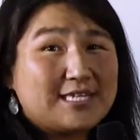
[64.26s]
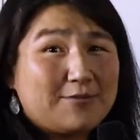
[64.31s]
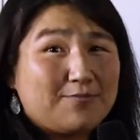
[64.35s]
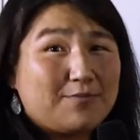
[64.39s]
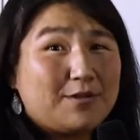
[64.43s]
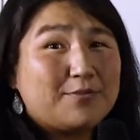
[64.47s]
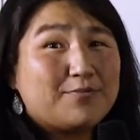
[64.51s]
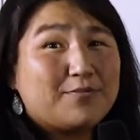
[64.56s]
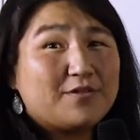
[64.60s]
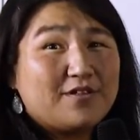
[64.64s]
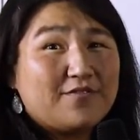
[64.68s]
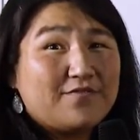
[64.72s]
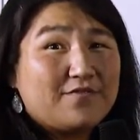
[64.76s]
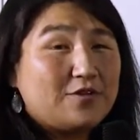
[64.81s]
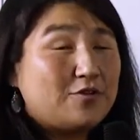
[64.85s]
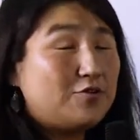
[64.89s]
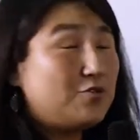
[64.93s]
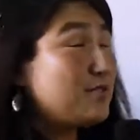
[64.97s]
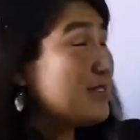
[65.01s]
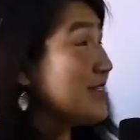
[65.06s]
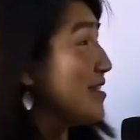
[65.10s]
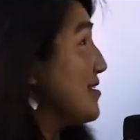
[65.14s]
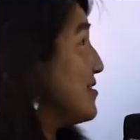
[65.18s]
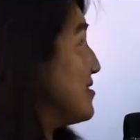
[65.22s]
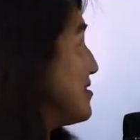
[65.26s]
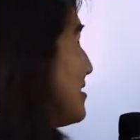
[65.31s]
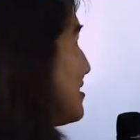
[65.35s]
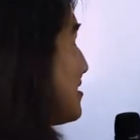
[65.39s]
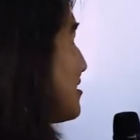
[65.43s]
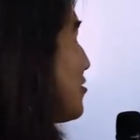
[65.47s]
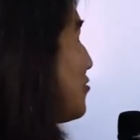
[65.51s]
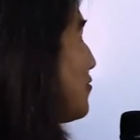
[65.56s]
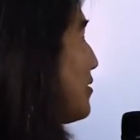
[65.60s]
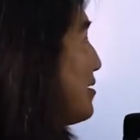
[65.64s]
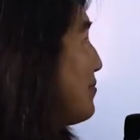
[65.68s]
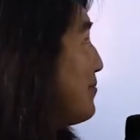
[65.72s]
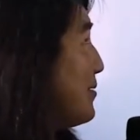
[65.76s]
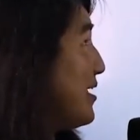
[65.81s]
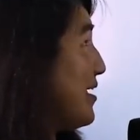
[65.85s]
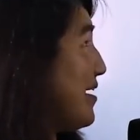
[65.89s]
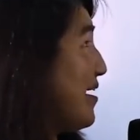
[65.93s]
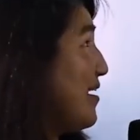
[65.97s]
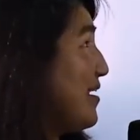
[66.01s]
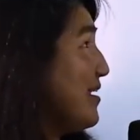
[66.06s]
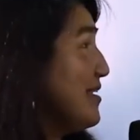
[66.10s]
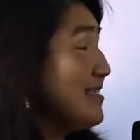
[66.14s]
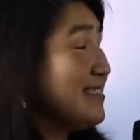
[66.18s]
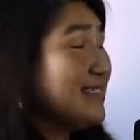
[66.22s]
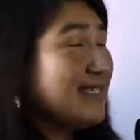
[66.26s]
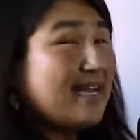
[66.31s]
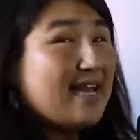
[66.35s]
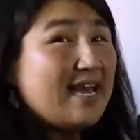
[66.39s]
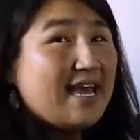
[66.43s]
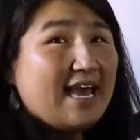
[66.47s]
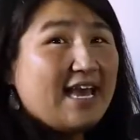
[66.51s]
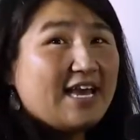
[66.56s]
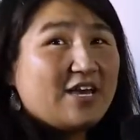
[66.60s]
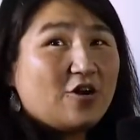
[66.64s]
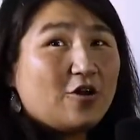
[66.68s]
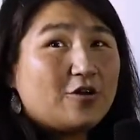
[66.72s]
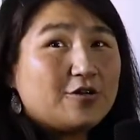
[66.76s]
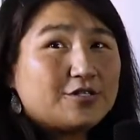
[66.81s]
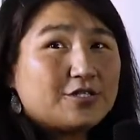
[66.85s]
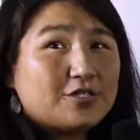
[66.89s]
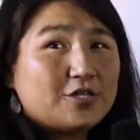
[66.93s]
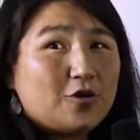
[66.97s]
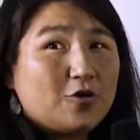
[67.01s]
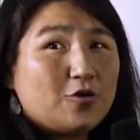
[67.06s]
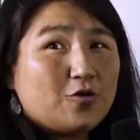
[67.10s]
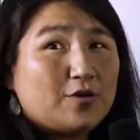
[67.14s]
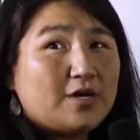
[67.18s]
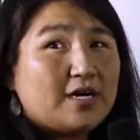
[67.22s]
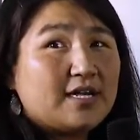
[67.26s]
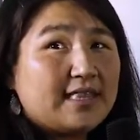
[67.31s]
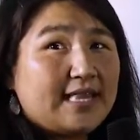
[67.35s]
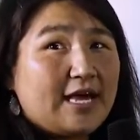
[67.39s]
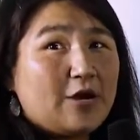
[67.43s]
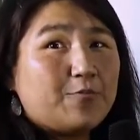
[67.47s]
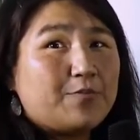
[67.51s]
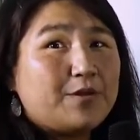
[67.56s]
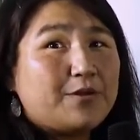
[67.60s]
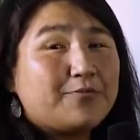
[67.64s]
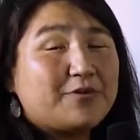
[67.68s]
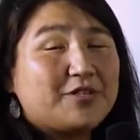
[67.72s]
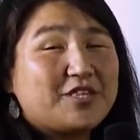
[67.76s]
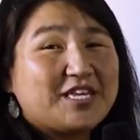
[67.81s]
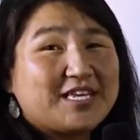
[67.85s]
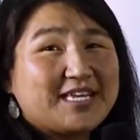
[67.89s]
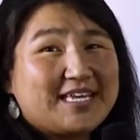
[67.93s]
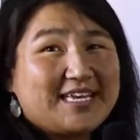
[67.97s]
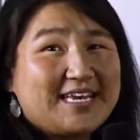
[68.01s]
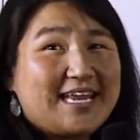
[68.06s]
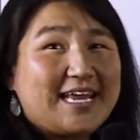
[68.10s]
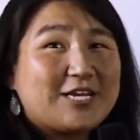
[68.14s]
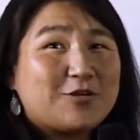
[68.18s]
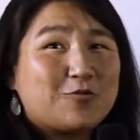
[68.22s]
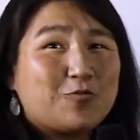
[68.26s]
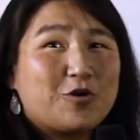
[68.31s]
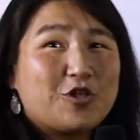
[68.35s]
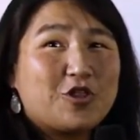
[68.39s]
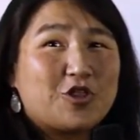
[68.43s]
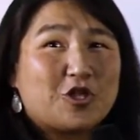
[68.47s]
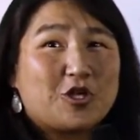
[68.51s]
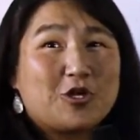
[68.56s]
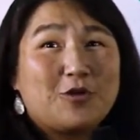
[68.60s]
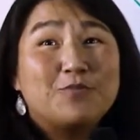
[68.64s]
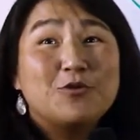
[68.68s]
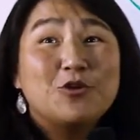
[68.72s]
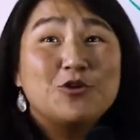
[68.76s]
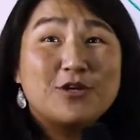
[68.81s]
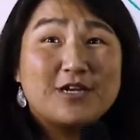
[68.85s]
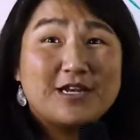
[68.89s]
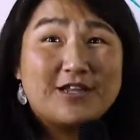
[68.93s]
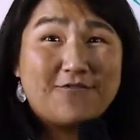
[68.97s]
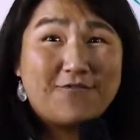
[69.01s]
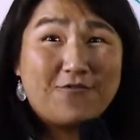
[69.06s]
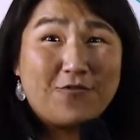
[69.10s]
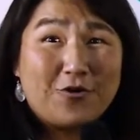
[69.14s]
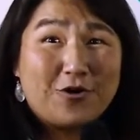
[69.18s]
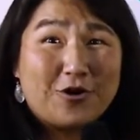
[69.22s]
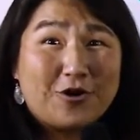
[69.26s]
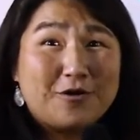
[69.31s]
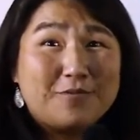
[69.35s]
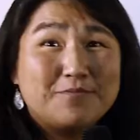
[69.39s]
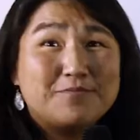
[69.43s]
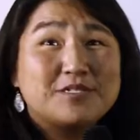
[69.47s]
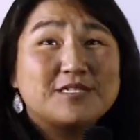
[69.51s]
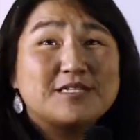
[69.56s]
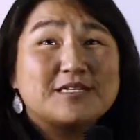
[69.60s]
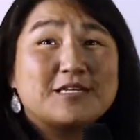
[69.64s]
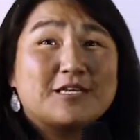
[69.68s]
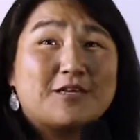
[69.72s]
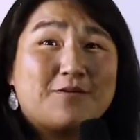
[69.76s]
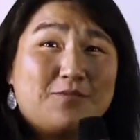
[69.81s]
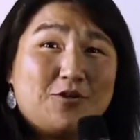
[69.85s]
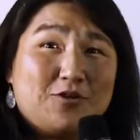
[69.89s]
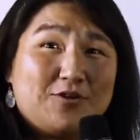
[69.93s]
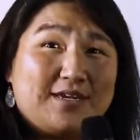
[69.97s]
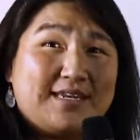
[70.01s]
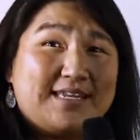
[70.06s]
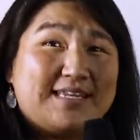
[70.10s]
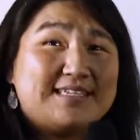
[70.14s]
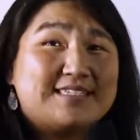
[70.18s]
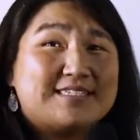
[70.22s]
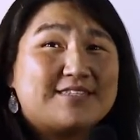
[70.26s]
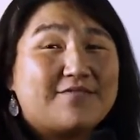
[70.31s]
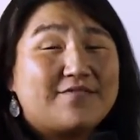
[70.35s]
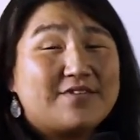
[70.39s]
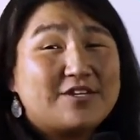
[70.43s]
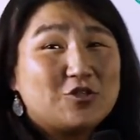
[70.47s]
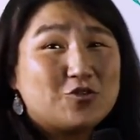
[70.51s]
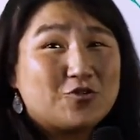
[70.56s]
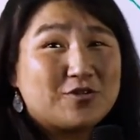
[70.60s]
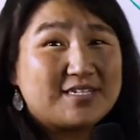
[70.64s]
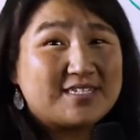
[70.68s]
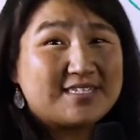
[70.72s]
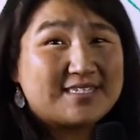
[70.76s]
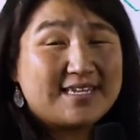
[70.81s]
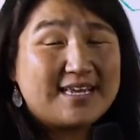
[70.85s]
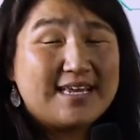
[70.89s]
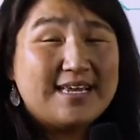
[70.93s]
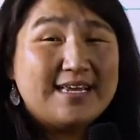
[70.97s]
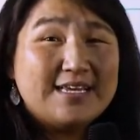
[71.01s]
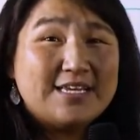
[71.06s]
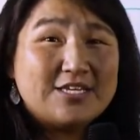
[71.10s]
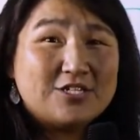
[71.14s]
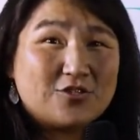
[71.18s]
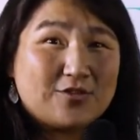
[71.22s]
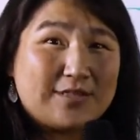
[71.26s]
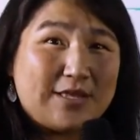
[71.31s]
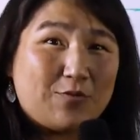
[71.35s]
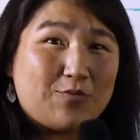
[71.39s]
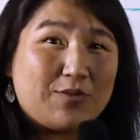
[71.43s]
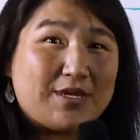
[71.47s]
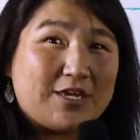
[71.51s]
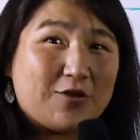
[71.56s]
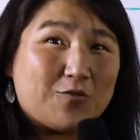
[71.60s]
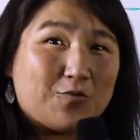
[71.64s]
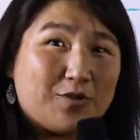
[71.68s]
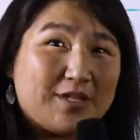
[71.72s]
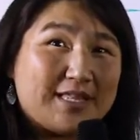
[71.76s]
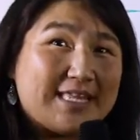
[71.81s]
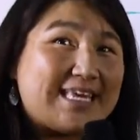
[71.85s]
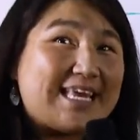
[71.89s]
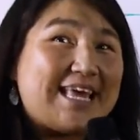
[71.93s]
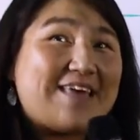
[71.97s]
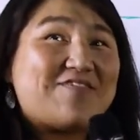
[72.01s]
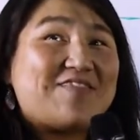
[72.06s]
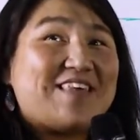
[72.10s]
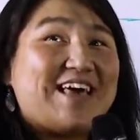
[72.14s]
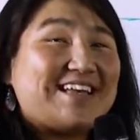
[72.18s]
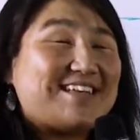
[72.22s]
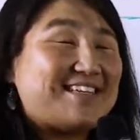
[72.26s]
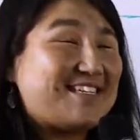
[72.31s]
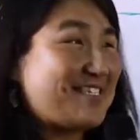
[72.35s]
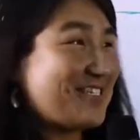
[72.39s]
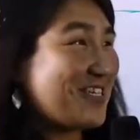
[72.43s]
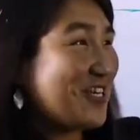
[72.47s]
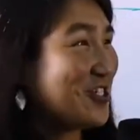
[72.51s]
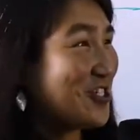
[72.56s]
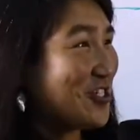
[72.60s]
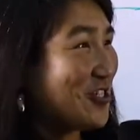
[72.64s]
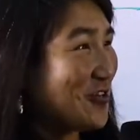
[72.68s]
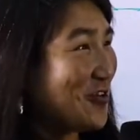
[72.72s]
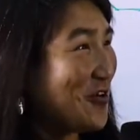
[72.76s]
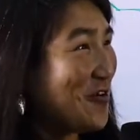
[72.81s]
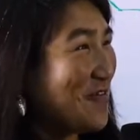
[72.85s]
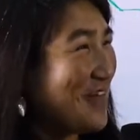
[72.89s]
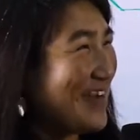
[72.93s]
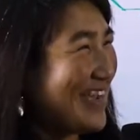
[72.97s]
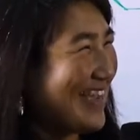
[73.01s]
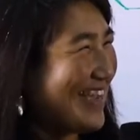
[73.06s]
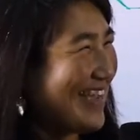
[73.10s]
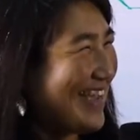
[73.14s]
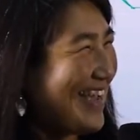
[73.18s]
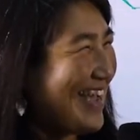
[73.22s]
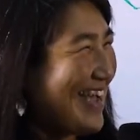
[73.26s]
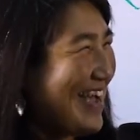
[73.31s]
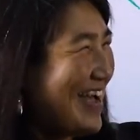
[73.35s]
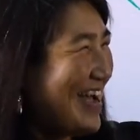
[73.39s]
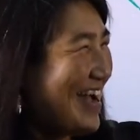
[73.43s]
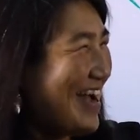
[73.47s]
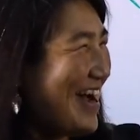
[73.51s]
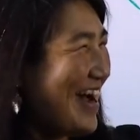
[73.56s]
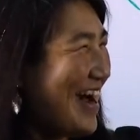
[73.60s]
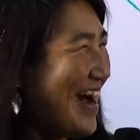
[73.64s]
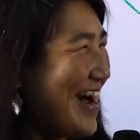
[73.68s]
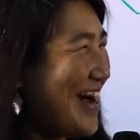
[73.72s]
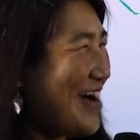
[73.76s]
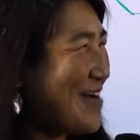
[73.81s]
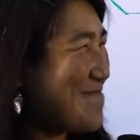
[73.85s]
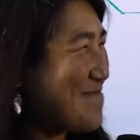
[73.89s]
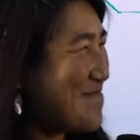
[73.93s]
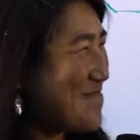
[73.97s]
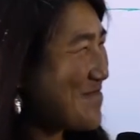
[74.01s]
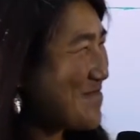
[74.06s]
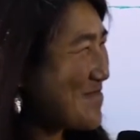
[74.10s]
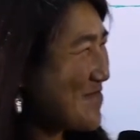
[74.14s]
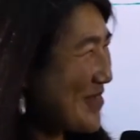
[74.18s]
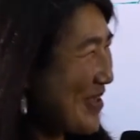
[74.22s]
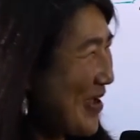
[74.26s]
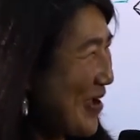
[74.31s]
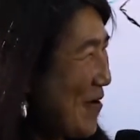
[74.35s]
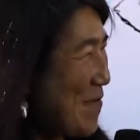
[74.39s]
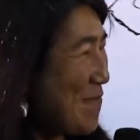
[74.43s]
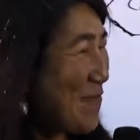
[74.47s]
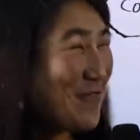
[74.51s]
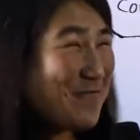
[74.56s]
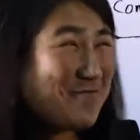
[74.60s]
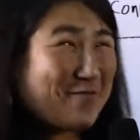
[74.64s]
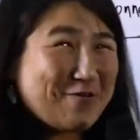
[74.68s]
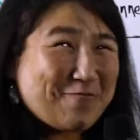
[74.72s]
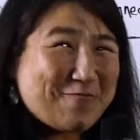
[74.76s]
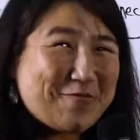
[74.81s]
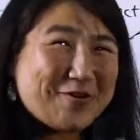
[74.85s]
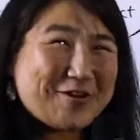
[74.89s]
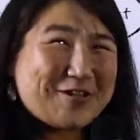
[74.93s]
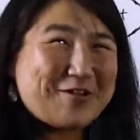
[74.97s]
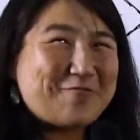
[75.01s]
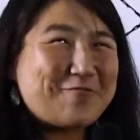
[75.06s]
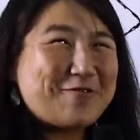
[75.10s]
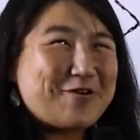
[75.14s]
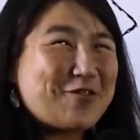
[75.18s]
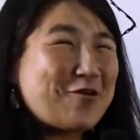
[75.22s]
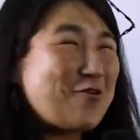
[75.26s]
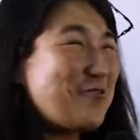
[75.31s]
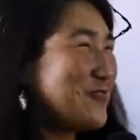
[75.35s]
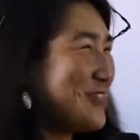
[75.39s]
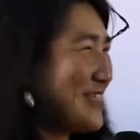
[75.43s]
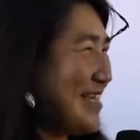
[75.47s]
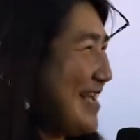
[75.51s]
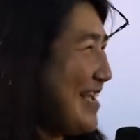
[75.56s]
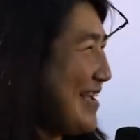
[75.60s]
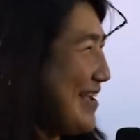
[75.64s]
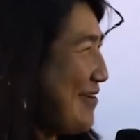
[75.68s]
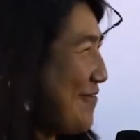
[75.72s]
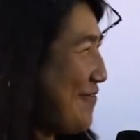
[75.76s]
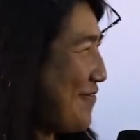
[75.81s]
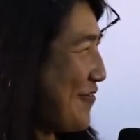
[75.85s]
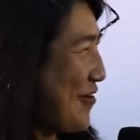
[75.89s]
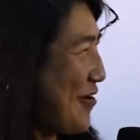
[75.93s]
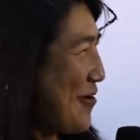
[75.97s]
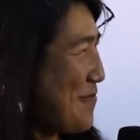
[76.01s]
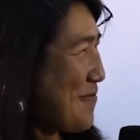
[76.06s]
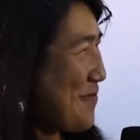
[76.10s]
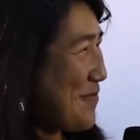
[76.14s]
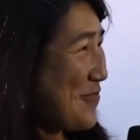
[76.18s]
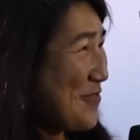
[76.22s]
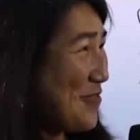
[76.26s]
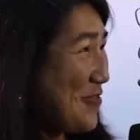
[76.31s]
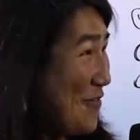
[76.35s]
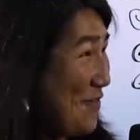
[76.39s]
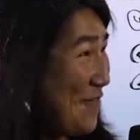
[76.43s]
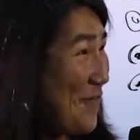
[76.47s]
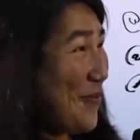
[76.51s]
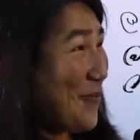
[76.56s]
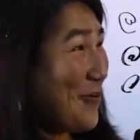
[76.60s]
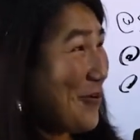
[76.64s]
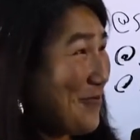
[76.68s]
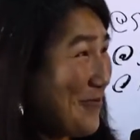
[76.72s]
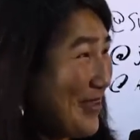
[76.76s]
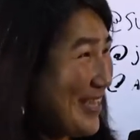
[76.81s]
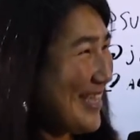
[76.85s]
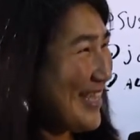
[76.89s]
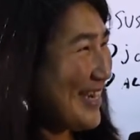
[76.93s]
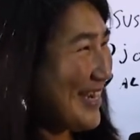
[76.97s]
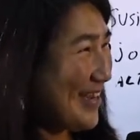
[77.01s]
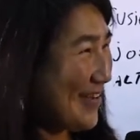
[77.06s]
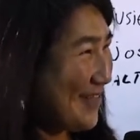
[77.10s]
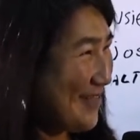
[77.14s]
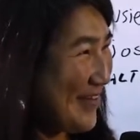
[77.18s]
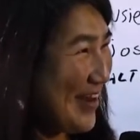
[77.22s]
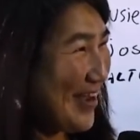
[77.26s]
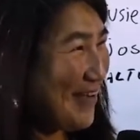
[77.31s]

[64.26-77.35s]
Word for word: that people have used on Cisco APIs and also allow people to connect with community forums and communities of interest so that we can really get that discussion going. Um, we've been working with Jose from the very beginning of